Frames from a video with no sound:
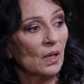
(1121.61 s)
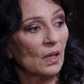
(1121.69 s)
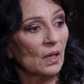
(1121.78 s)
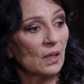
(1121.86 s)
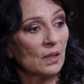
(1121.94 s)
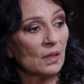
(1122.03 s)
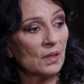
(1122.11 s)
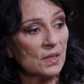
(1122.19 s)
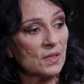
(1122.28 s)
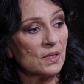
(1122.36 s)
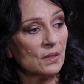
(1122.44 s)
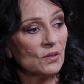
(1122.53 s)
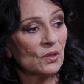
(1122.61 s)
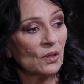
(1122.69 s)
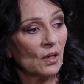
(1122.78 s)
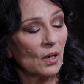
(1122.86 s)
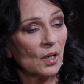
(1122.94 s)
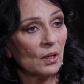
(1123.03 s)
And I said, you
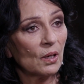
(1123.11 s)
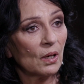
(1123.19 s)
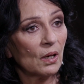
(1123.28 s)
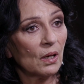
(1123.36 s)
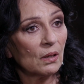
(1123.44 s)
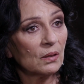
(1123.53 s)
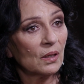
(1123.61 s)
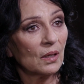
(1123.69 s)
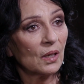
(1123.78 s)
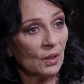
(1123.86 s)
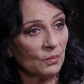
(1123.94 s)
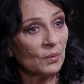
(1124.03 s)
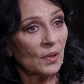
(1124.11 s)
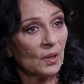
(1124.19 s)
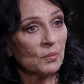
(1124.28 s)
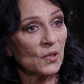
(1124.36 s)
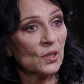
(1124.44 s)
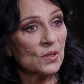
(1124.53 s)
know,
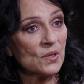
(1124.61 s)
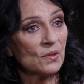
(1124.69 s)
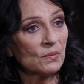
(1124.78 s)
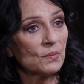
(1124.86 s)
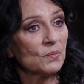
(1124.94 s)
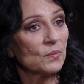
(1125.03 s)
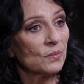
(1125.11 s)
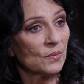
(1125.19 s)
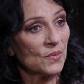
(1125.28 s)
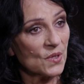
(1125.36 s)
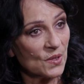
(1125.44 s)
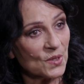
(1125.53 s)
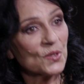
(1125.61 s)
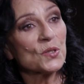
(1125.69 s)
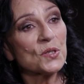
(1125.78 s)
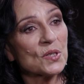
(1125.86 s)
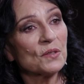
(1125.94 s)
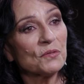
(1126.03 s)
I'm going to, as
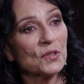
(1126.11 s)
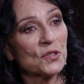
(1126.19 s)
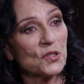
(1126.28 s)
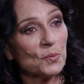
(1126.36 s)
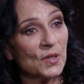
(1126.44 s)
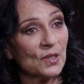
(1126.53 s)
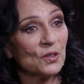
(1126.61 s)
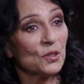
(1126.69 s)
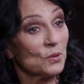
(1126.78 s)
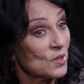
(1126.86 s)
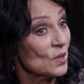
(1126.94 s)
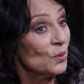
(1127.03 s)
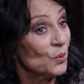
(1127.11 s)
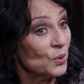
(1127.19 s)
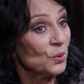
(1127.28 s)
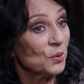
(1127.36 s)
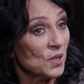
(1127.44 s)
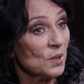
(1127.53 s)
soon as I finish speaking to you, as a
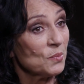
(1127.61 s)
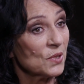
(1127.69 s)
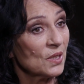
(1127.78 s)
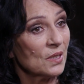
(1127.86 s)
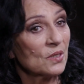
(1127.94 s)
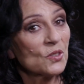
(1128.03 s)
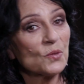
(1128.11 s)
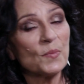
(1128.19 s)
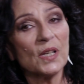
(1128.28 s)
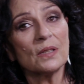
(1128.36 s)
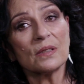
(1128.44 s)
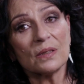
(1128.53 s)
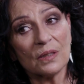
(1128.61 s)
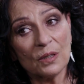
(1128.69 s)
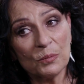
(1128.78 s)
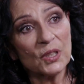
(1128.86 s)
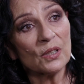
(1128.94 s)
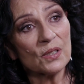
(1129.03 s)
loyal deputy to Jim Anderton, I'll
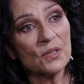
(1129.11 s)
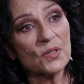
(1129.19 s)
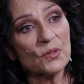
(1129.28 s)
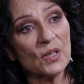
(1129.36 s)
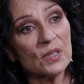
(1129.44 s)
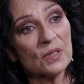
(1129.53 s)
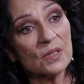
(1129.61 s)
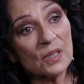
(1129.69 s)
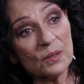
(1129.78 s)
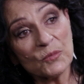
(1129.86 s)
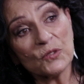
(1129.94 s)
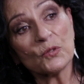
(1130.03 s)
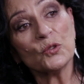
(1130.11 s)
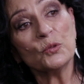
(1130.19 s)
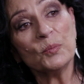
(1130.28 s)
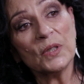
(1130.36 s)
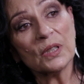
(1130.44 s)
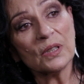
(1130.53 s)
be going straight to tell him you
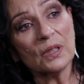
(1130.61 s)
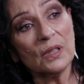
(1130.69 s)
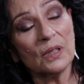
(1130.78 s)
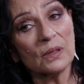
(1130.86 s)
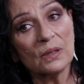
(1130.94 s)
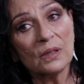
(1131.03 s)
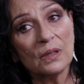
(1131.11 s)
called me in here.